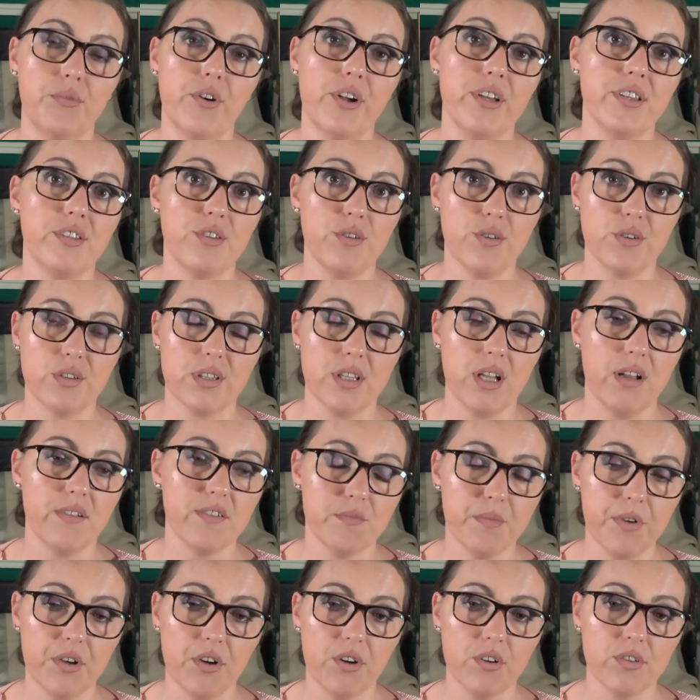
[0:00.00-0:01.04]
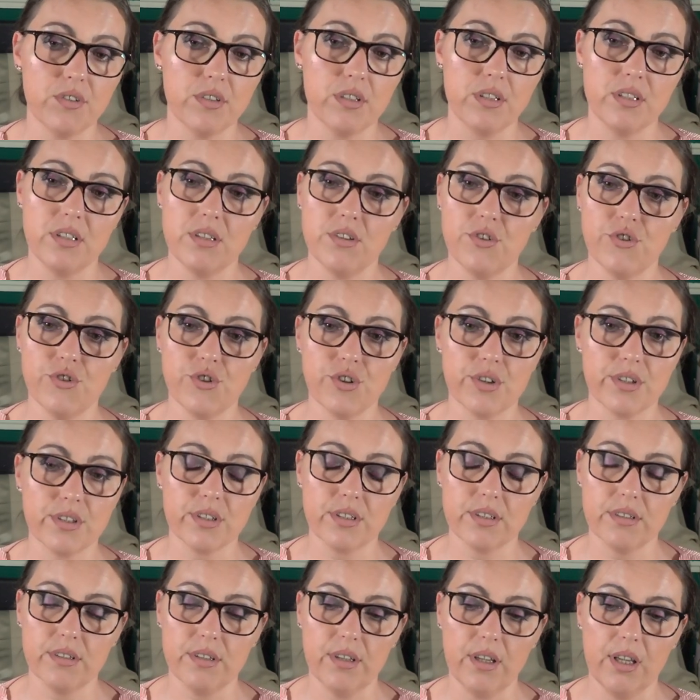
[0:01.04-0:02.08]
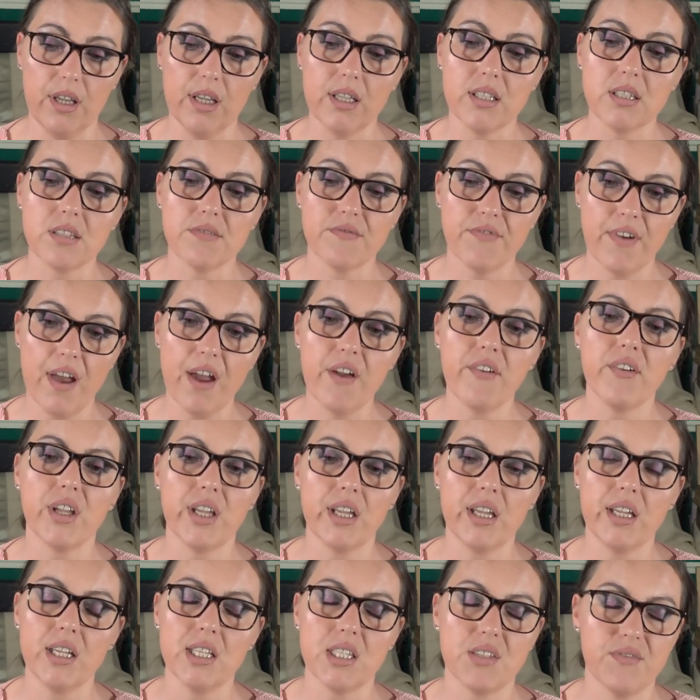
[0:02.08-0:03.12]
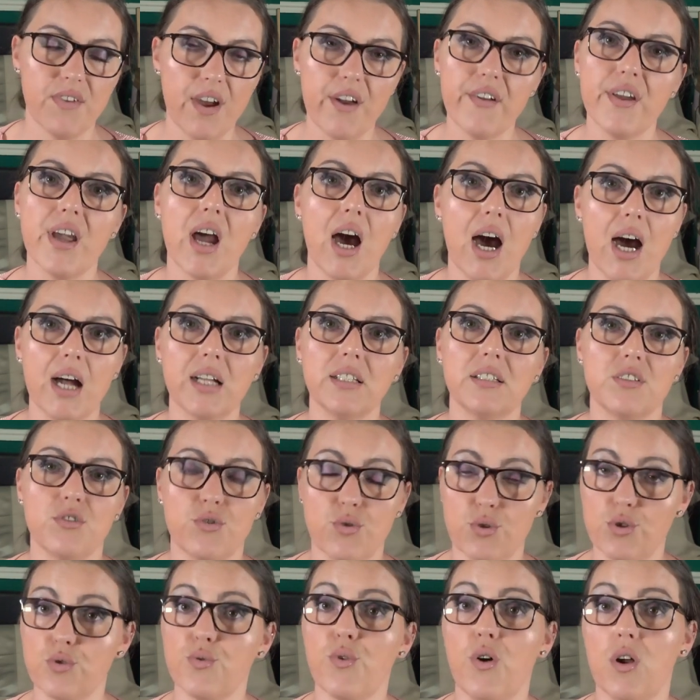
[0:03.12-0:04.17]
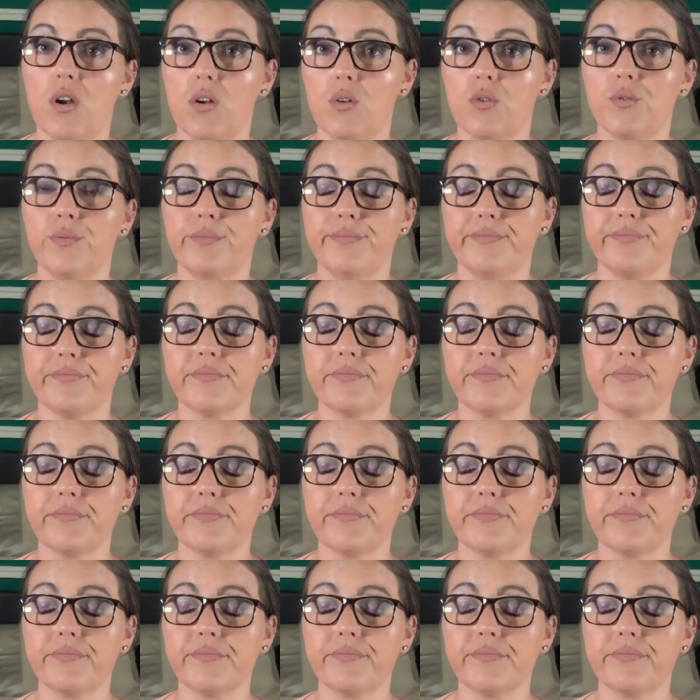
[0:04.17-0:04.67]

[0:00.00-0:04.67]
Brace yourselves, because this is just, it's very hard to swallow.